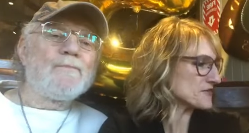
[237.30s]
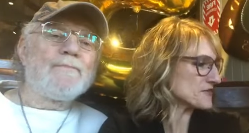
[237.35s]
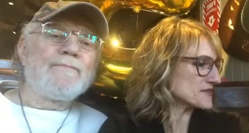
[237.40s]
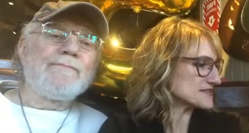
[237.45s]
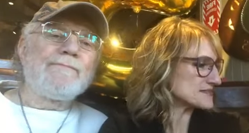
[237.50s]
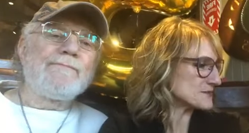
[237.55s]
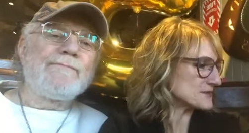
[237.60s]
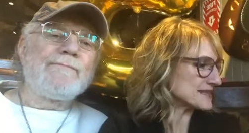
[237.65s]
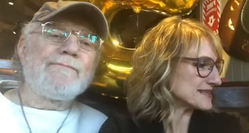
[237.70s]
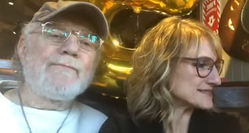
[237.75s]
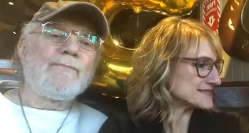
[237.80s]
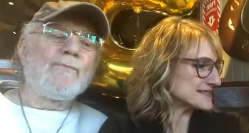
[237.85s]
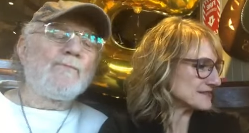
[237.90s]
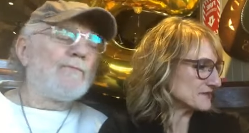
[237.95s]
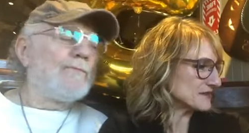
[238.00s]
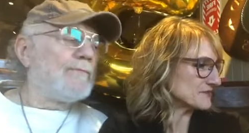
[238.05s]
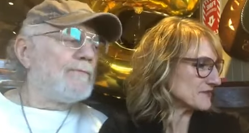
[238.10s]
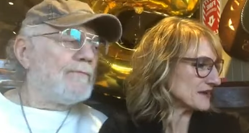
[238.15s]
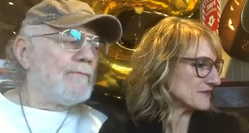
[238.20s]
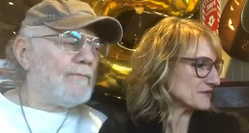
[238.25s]
Speaker 1: with someone that's
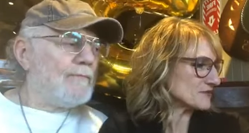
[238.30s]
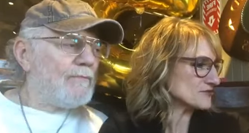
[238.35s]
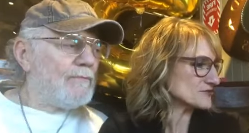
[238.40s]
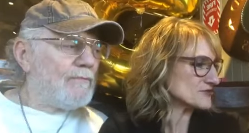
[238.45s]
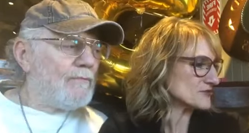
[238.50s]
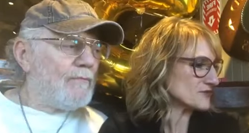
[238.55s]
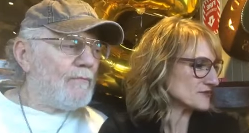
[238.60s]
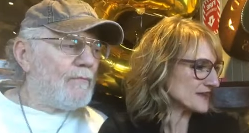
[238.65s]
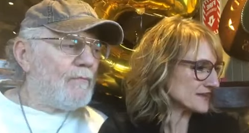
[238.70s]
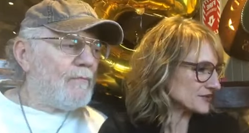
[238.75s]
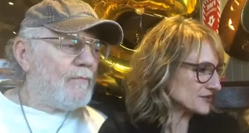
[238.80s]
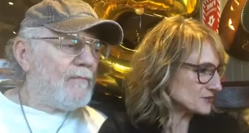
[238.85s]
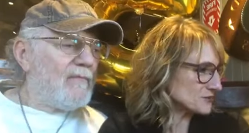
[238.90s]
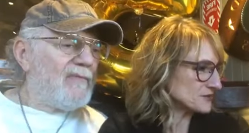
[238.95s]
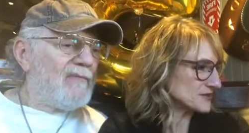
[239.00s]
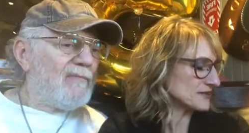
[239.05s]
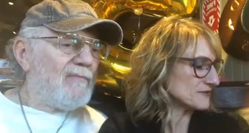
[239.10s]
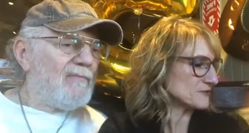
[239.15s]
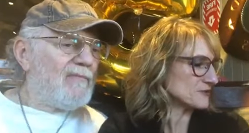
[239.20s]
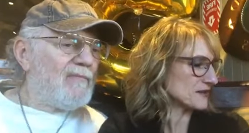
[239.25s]
75 years old that you
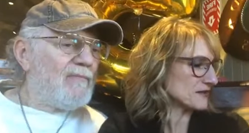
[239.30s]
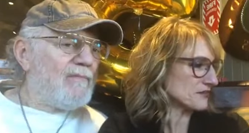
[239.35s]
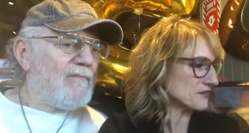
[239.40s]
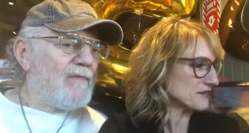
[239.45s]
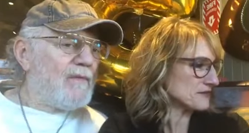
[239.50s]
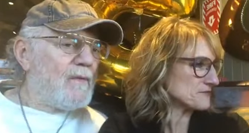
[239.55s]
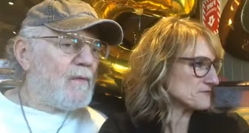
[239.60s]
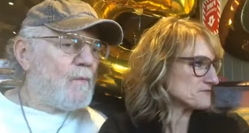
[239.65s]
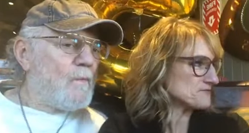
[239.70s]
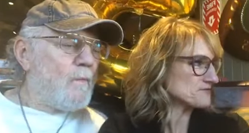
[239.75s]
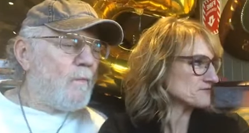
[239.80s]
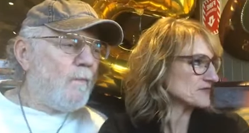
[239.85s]
live with?